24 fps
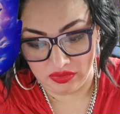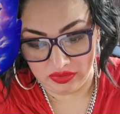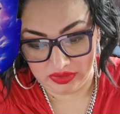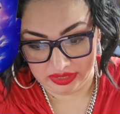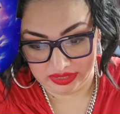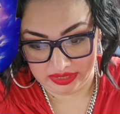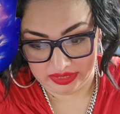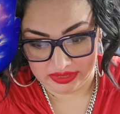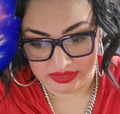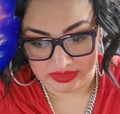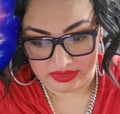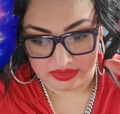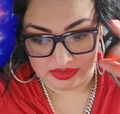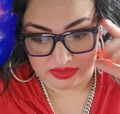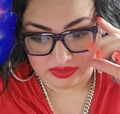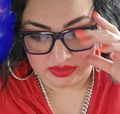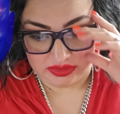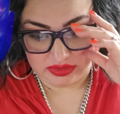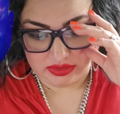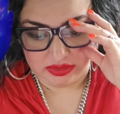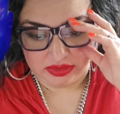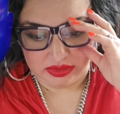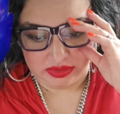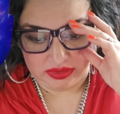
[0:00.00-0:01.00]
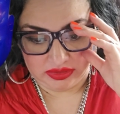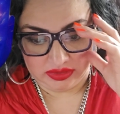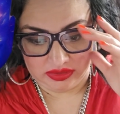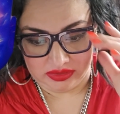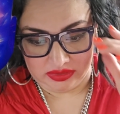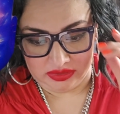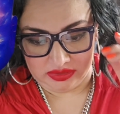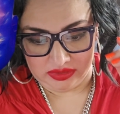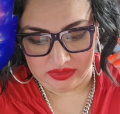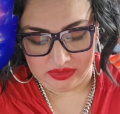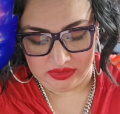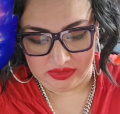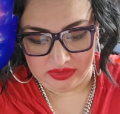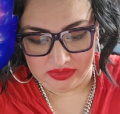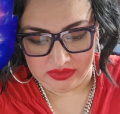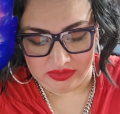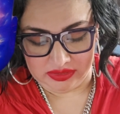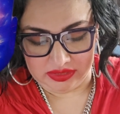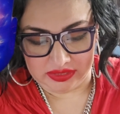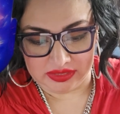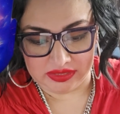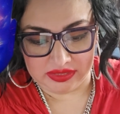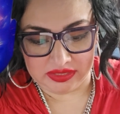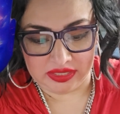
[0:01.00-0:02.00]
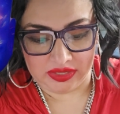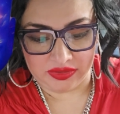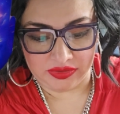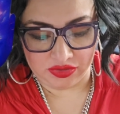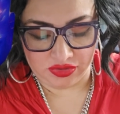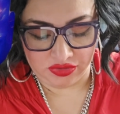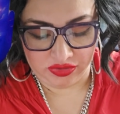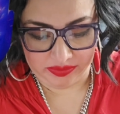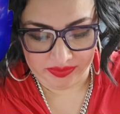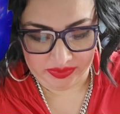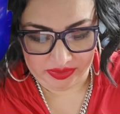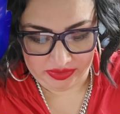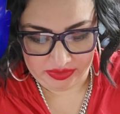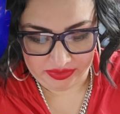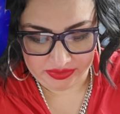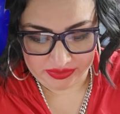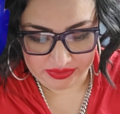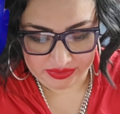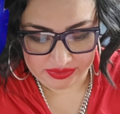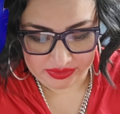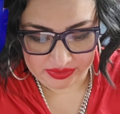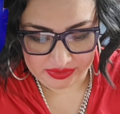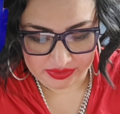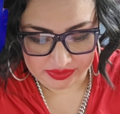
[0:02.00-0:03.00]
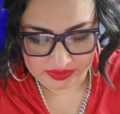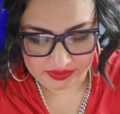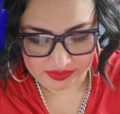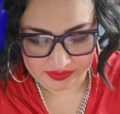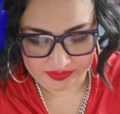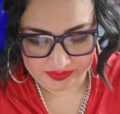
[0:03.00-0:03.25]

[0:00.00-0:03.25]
Okay, this is how the dream goes.